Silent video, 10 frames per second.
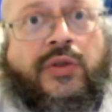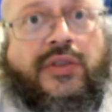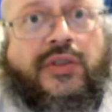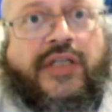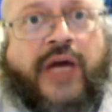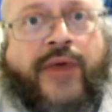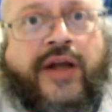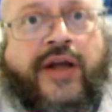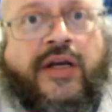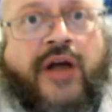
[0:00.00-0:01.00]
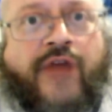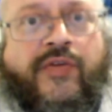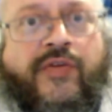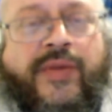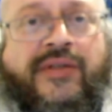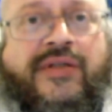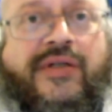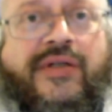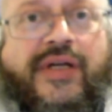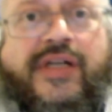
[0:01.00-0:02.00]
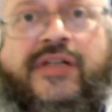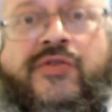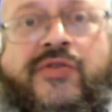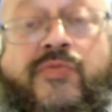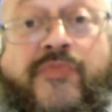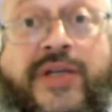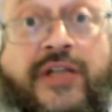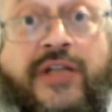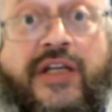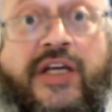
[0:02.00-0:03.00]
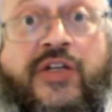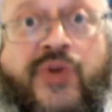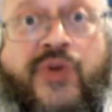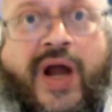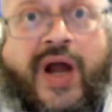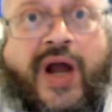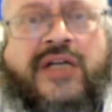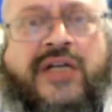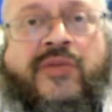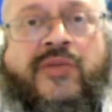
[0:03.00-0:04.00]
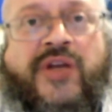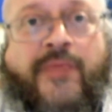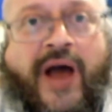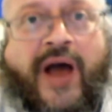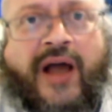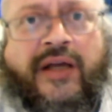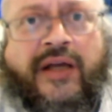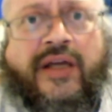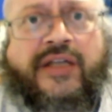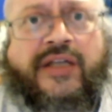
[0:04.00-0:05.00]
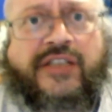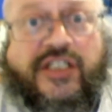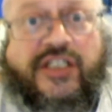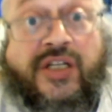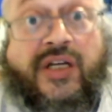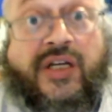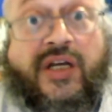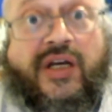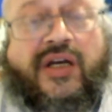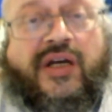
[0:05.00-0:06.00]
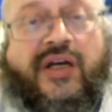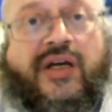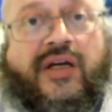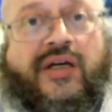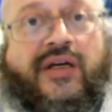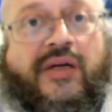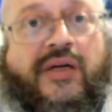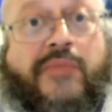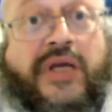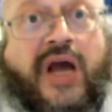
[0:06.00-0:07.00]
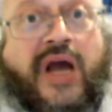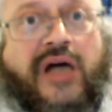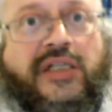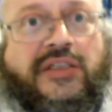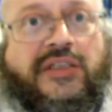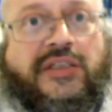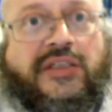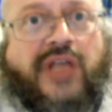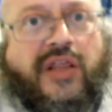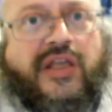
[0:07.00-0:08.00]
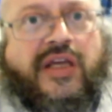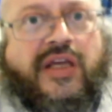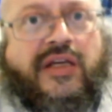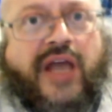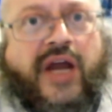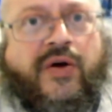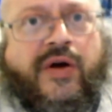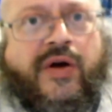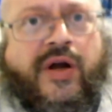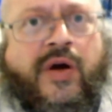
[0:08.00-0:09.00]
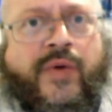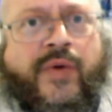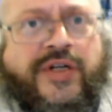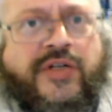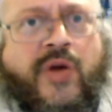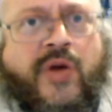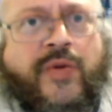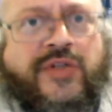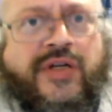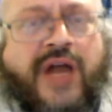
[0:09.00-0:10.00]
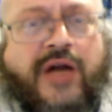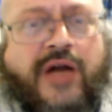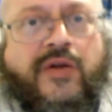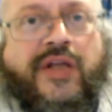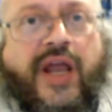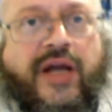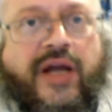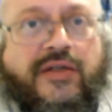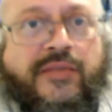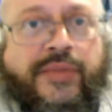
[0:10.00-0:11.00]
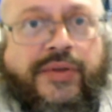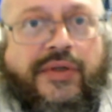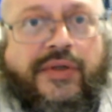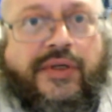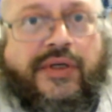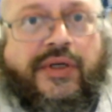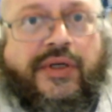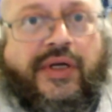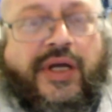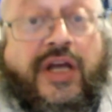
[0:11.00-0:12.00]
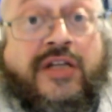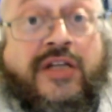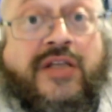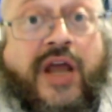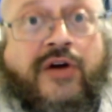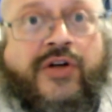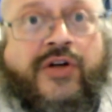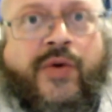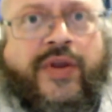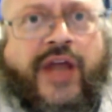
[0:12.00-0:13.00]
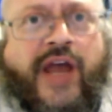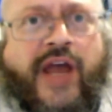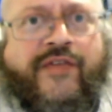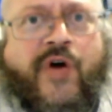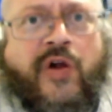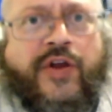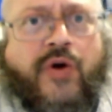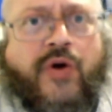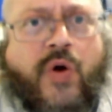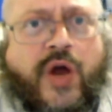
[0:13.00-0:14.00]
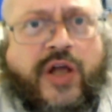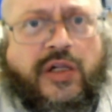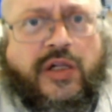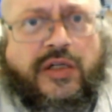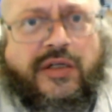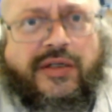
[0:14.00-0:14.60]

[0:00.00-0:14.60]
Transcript: The Iranian government is busily trying to deny they exist because the area, which is almost entirely Arab, is the area where they have all their oil.